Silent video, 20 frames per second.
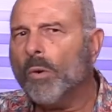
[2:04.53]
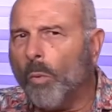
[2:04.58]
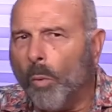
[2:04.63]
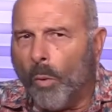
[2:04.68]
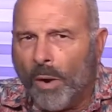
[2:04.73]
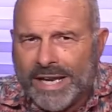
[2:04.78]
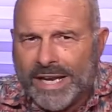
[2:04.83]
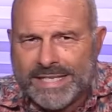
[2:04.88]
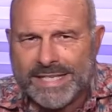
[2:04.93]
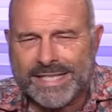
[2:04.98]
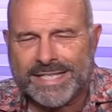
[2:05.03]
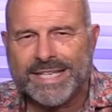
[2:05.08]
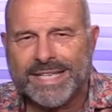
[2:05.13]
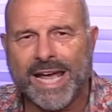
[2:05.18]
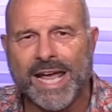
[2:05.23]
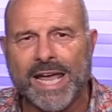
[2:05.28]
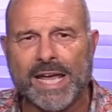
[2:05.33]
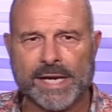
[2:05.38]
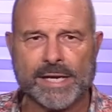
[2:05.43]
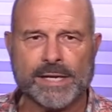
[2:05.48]
What does it
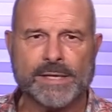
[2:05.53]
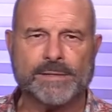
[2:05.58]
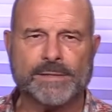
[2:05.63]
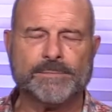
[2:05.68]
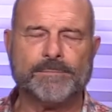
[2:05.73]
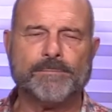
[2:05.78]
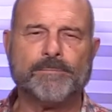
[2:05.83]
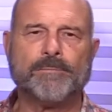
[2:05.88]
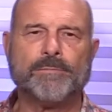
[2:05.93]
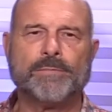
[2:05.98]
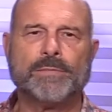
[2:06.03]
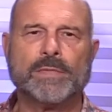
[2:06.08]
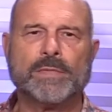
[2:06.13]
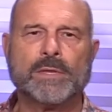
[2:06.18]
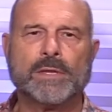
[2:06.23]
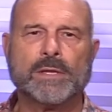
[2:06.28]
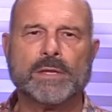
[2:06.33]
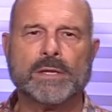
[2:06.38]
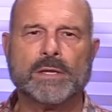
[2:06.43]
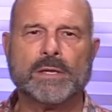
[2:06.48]
take?
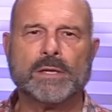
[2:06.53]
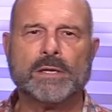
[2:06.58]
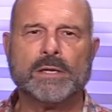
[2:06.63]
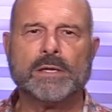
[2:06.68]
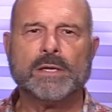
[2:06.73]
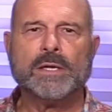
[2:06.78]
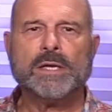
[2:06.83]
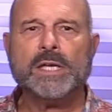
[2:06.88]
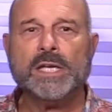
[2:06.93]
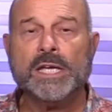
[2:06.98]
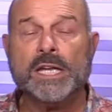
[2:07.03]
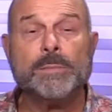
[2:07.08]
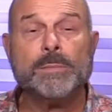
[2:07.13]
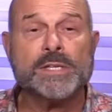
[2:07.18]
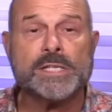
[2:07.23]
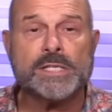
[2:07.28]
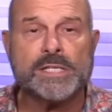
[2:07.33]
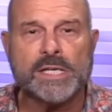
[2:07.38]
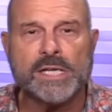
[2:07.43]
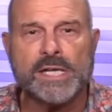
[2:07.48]

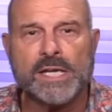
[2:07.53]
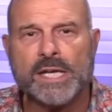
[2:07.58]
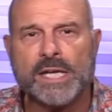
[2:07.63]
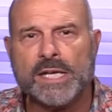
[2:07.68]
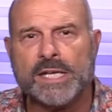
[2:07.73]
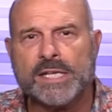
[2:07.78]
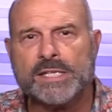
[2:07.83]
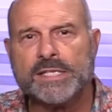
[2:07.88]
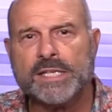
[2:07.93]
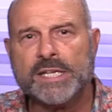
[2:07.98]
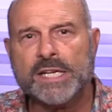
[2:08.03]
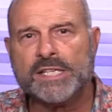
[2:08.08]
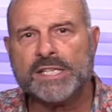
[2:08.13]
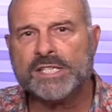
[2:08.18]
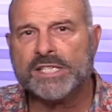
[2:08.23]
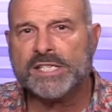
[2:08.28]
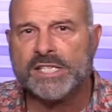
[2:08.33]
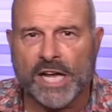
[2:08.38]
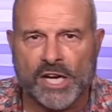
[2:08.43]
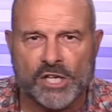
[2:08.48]
Intimacy is an
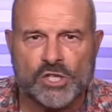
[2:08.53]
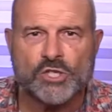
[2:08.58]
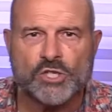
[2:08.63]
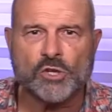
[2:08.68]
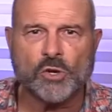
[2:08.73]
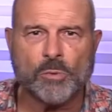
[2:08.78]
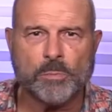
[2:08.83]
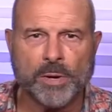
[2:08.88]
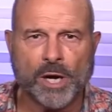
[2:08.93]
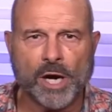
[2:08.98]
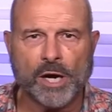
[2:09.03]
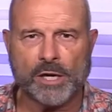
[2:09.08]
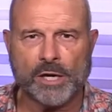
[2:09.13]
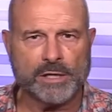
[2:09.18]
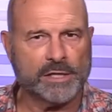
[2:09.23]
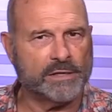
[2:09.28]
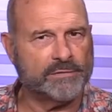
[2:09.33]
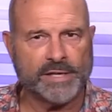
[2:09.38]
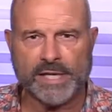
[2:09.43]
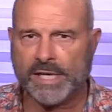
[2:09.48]
essential
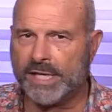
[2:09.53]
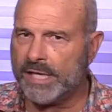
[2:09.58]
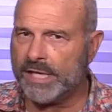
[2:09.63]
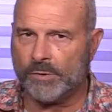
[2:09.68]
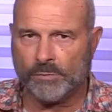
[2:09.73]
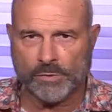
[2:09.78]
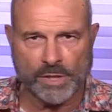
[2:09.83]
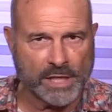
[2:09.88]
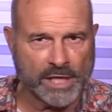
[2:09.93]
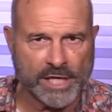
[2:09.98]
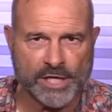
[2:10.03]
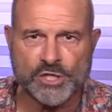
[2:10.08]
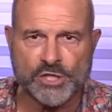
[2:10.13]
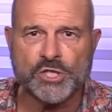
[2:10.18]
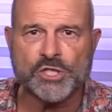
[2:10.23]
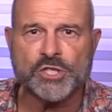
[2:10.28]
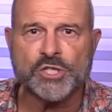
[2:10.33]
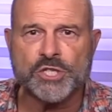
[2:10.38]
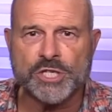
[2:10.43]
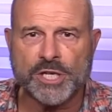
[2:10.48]
part of any
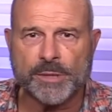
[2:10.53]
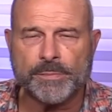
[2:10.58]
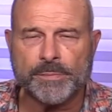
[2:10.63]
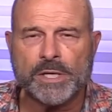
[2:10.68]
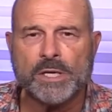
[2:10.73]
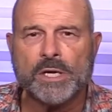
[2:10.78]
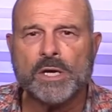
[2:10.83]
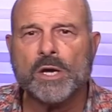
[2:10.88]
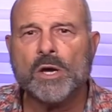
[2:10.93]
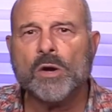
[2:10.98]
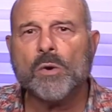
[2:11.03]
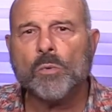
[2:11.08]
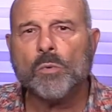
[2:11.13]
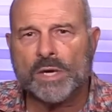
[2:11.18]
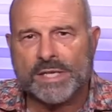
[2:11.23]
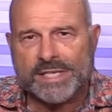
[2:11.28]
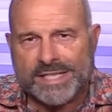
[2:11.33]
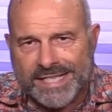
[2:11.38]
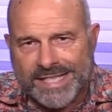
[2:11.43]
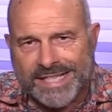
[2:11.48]
relationship
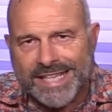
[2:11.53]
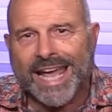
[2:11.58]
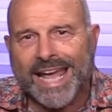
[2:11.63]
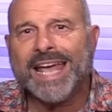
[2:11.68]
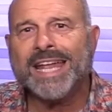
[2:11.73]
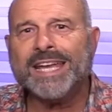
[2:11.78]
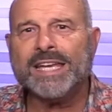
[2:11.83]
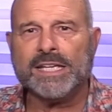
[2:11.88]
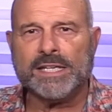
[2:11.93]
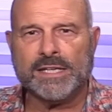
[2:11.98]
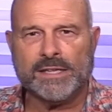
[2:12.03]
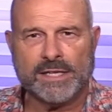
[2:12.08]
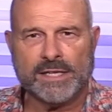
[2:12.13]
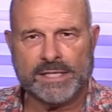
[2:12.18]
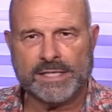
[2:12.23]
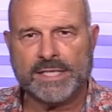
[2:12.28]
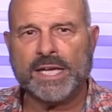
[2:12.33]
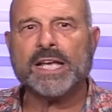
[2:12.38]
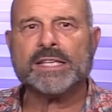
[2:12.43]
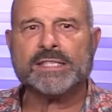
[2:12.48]
withstanding the
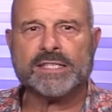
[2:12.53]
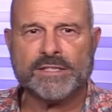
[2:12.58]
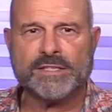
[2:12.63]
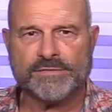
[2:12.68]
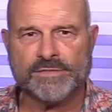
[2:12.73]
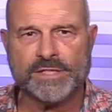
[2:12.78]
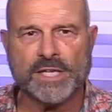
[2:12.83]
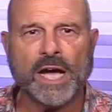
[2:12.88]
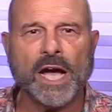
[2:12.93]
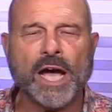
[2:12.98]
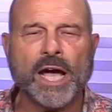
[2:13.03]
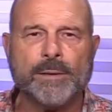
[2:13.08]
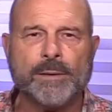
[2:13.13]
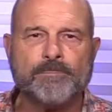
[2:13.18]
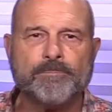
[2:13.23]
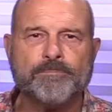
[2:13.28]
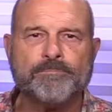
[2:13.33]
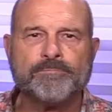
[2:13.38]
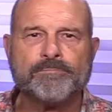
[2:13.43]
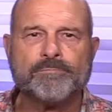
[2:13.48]
test of
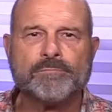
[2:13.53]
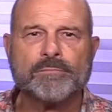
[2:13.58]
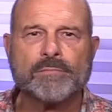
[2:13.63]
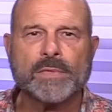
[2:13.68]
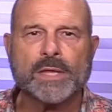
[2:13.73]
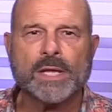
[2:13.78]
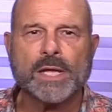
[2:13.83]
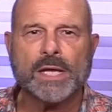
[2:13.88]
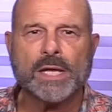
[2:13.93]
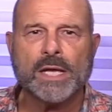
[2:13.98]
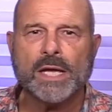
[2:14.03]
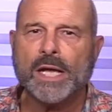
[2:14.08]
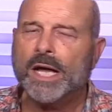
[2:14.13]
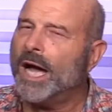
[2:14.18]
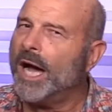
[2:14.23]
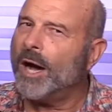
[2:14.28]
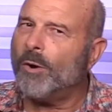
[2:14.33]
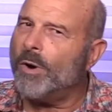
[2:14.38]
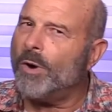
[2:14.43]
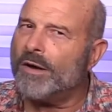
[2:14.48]
time.
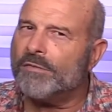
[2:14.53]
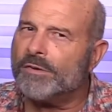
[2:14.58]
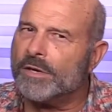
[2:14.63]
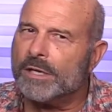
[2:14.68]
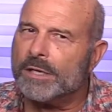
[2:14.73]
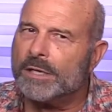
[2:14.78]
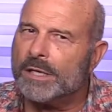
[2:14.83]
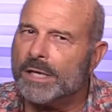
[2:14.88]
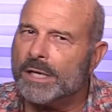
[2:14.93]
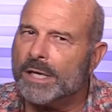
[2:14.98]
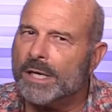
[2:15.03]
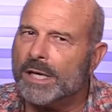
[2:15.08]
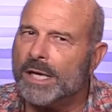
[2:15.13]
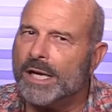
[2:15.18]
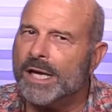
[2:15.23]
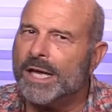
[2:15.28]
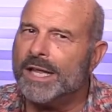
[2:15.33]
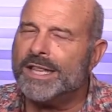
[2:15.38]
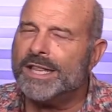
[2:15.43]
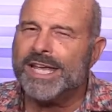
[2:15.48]
However,
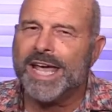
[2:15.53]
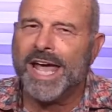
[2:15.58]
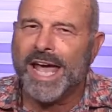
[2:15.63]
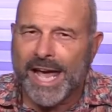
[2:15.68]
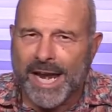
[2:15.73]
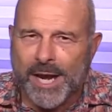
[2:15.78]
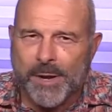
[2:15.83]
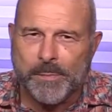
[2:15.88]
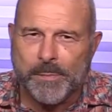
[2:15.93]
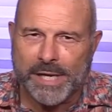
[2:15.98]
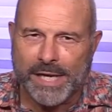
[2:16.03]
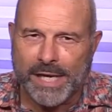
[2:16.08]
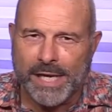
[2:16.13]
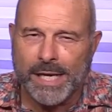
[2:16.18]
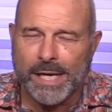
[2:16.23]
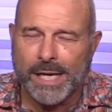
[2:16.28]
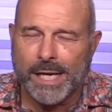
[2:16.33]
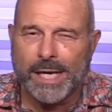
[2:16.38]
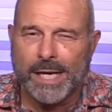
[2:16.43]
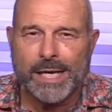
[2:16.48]
the
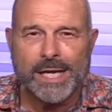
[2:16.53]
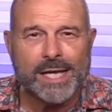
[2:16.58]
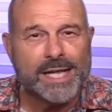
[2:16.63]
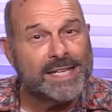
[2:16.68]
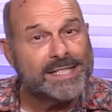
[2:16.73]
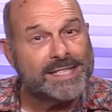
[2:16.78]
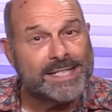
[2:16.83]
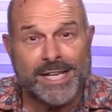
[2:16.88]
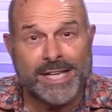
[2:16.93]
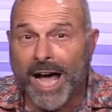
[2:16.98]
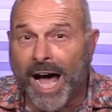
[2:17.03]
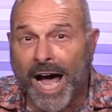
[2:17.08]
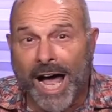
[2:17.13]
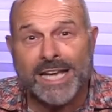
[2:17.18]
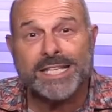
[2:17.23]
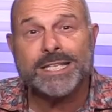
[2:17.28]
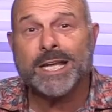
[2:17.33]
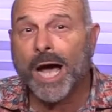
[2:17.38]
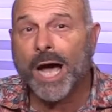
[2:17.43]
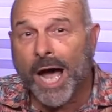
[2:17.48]
enemy is
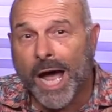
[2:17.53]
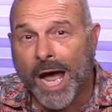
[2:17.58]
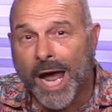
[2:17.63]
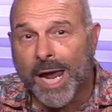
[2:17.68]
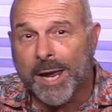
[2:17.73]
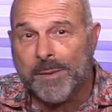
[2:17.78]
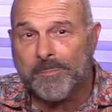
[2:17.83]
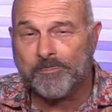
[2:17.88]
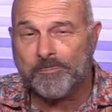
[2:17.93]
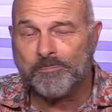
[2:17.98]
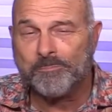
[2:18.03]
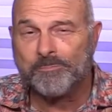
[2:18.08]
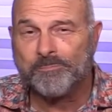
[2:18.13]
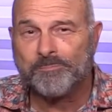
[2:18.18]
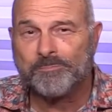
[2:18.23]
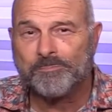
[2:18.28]
not time,